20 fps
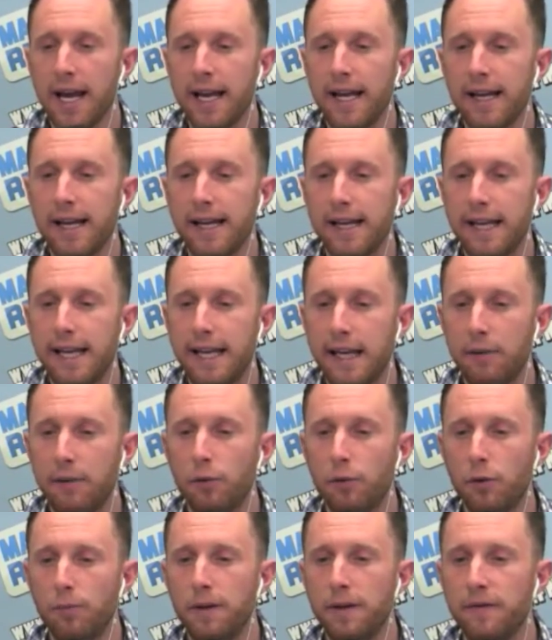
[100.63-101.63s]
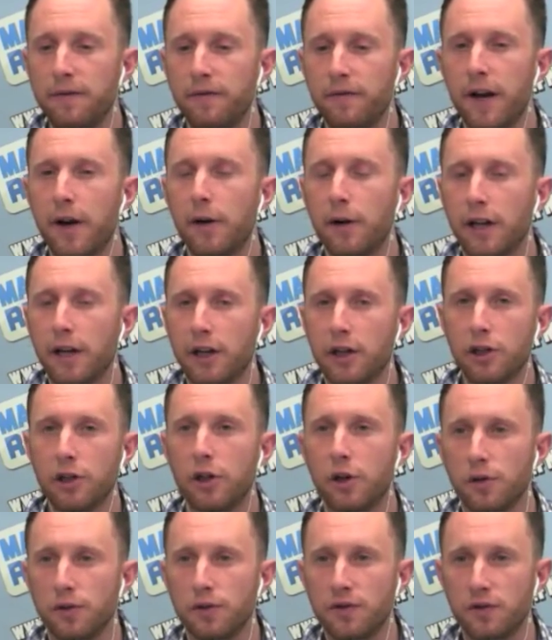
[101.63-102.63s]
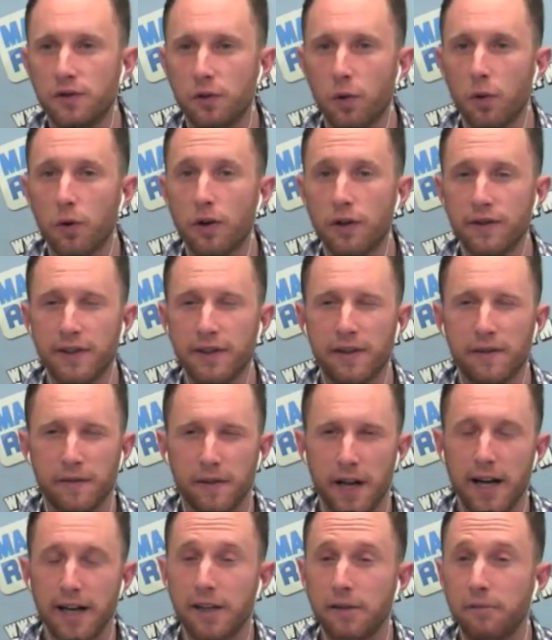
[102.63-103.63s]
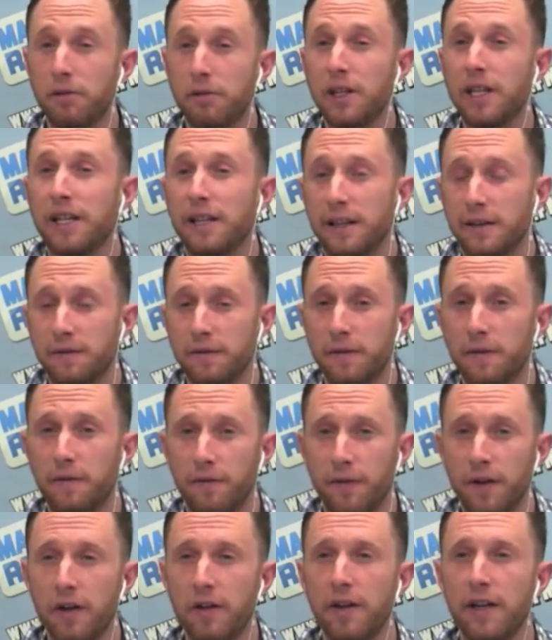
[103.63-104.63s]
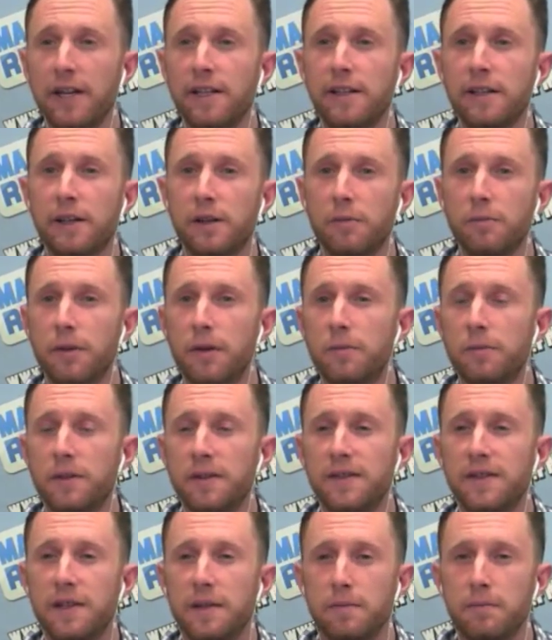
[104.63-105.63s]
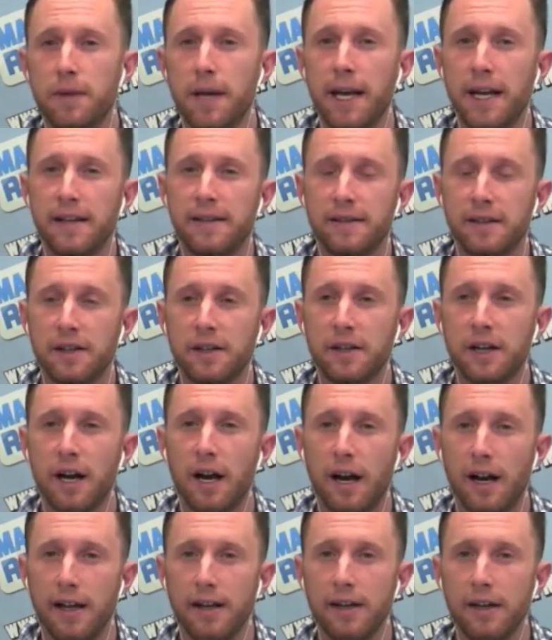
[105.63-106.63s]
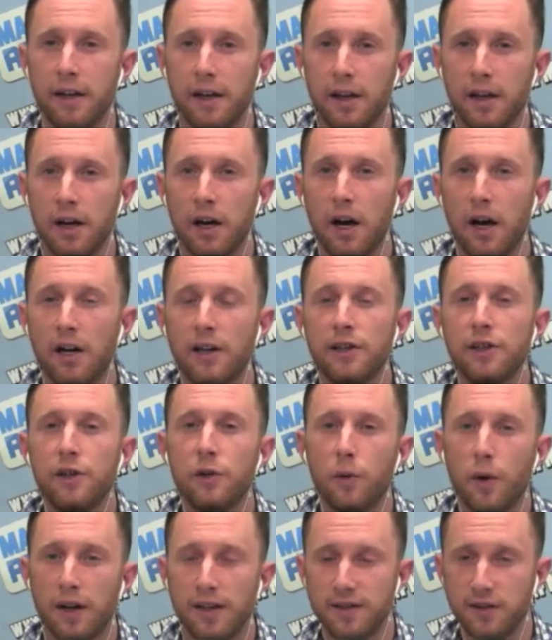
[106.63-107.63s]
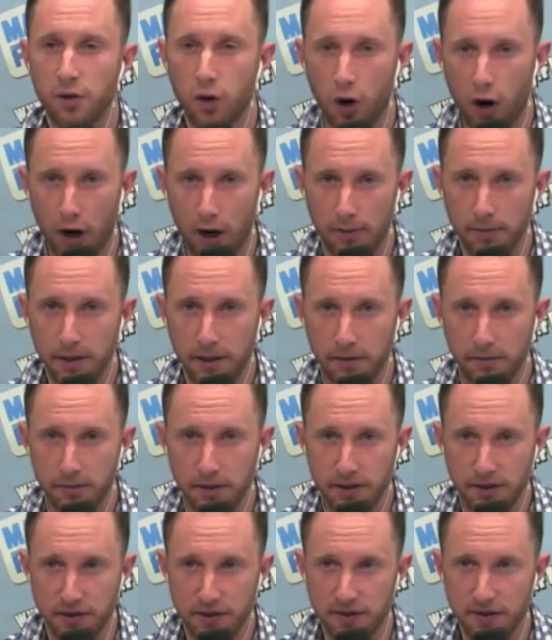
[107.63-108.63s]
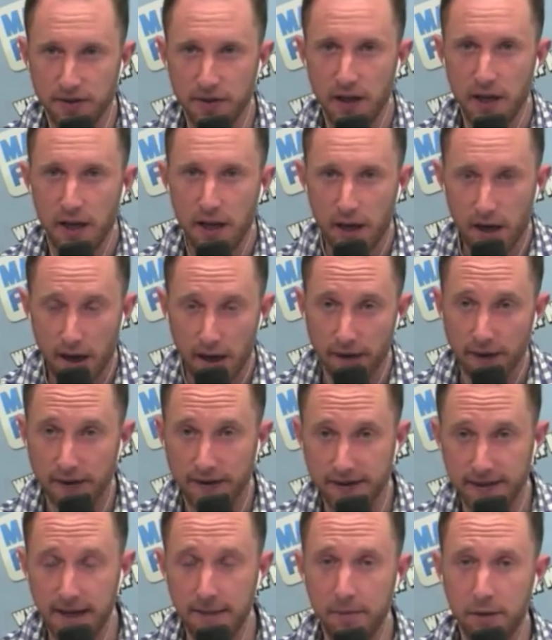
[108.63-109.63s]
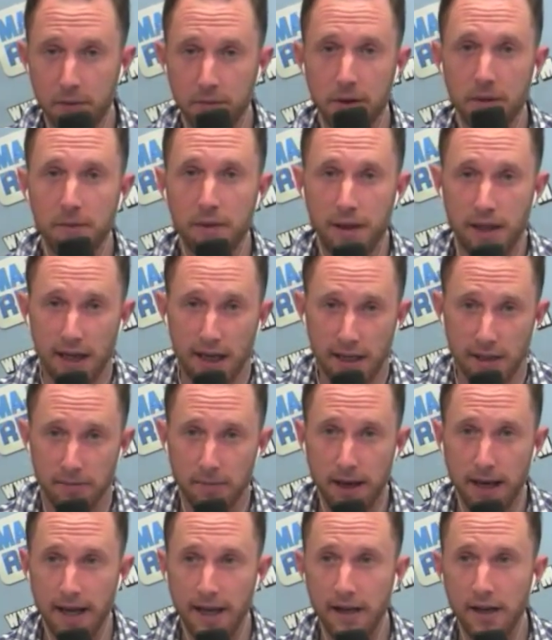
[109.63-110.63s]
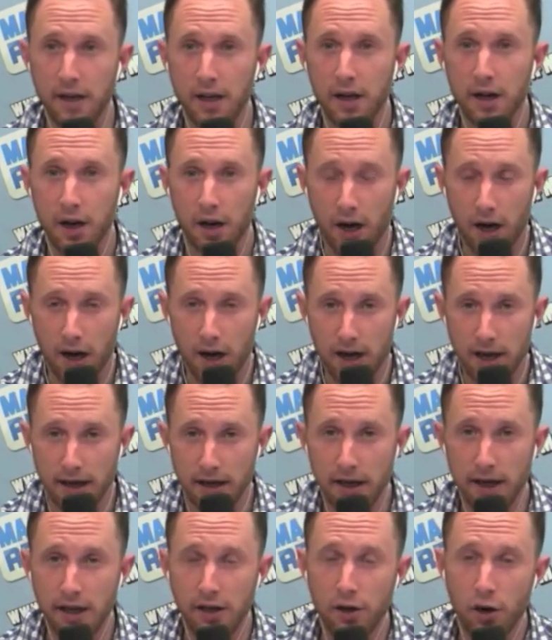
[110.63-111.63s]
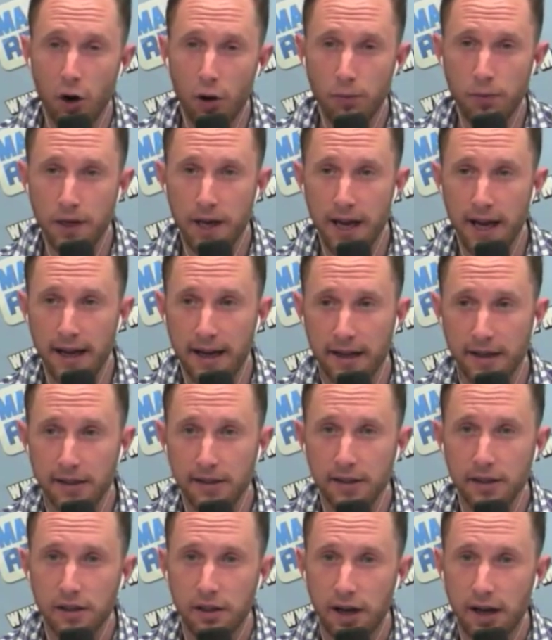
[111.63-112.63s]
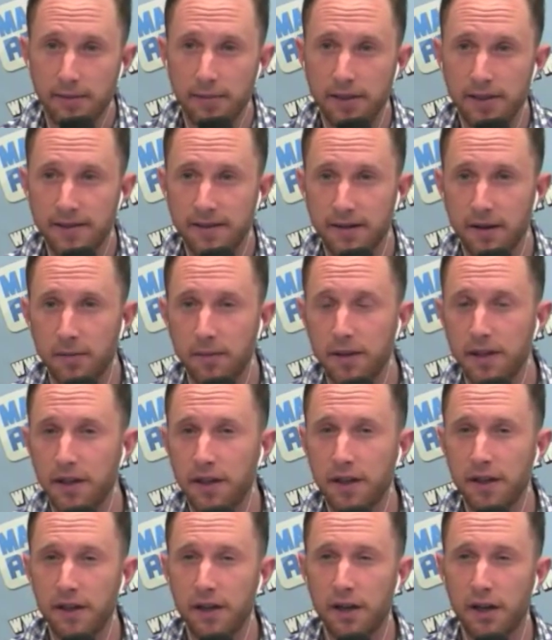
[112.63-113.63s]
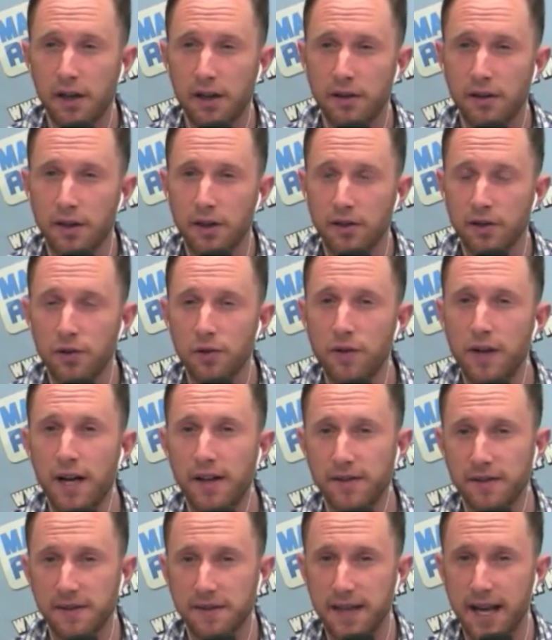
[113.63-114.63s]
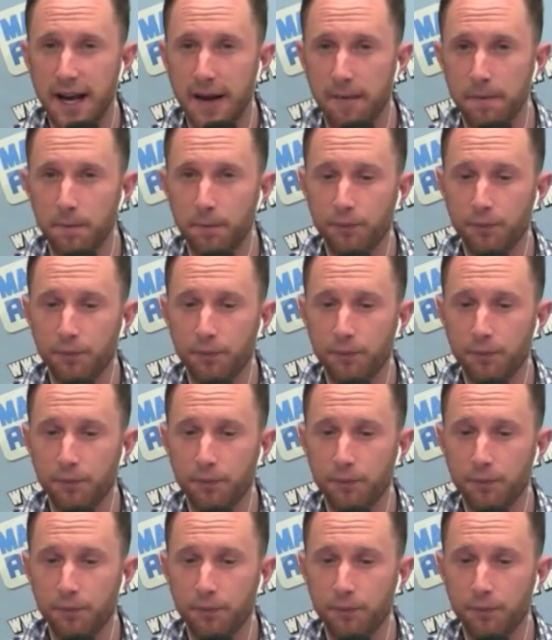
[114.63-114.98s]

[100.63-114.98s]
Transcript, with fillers: he will be very close towards, and if not completely fulfilling, the commitments he made to cut uh, U.S. carbon emissions, uh, the same commitment that he made uh, in, in Copenhagen in the climate summit in uh, 2010.